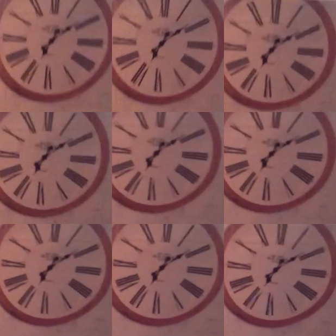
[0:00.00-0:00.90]

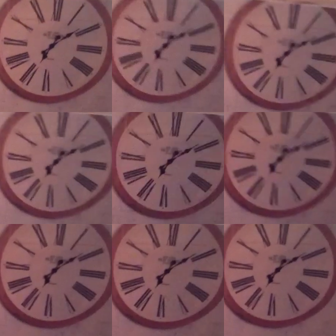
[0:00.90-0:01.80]
say what all
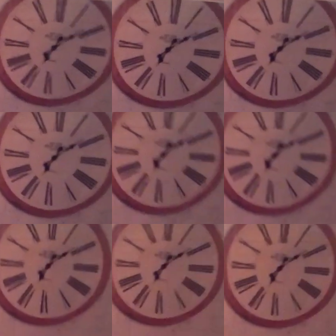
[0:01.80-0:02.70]
these categories
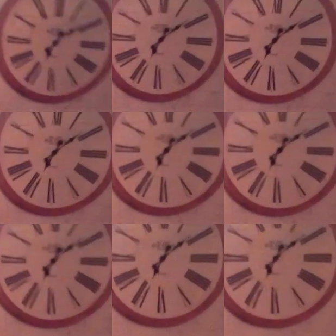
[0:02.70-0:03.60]
are. This is one of
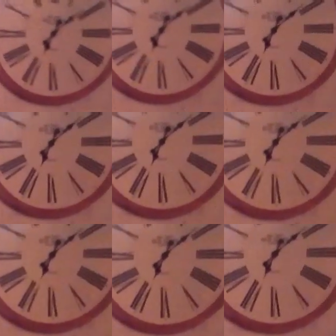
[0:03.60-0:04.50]
the working
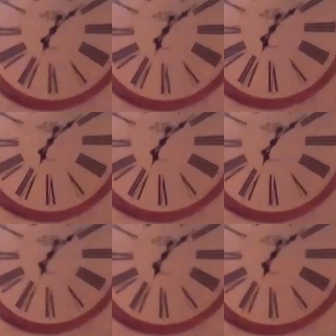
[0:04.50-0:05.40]
the surface
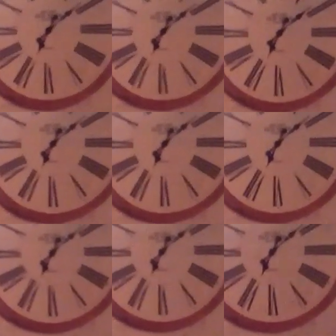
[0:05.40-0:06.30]
ones.
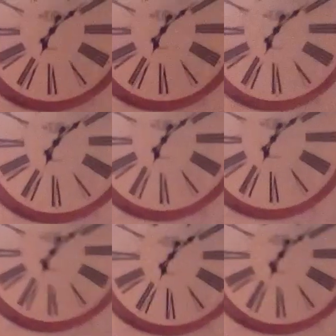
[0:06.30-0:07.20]
There were all
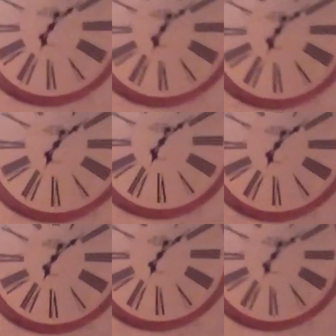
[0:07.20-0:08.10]
these, you
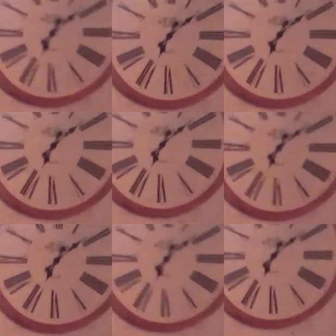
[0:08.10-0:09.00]
know,
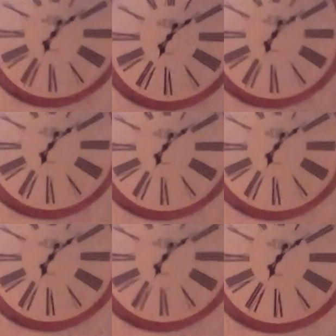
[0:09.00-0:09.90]
like on
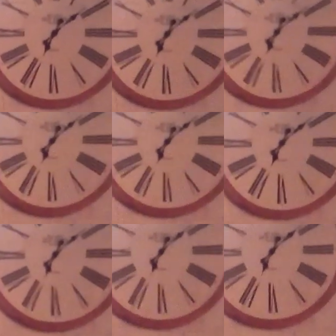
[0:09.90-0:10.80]
the cover it
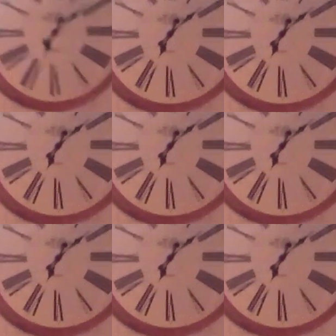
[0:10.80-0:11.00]
said,